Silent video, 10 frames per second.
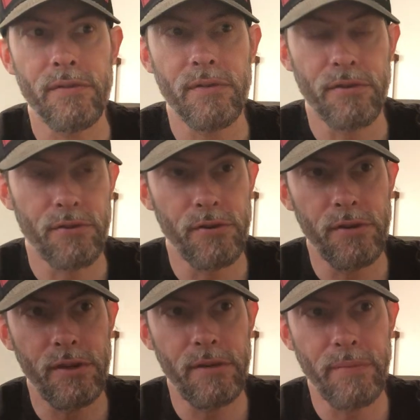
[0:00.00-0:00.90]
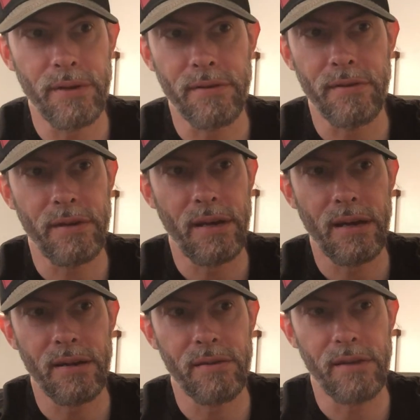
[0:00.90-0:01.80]
they're good, but they're
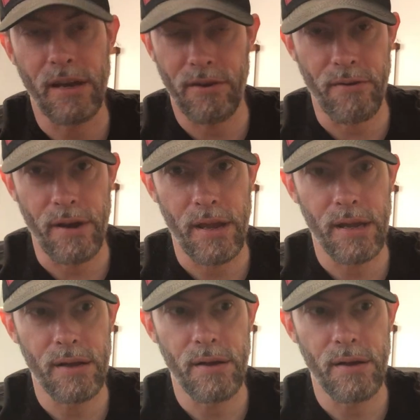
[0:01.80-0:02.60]
not not great.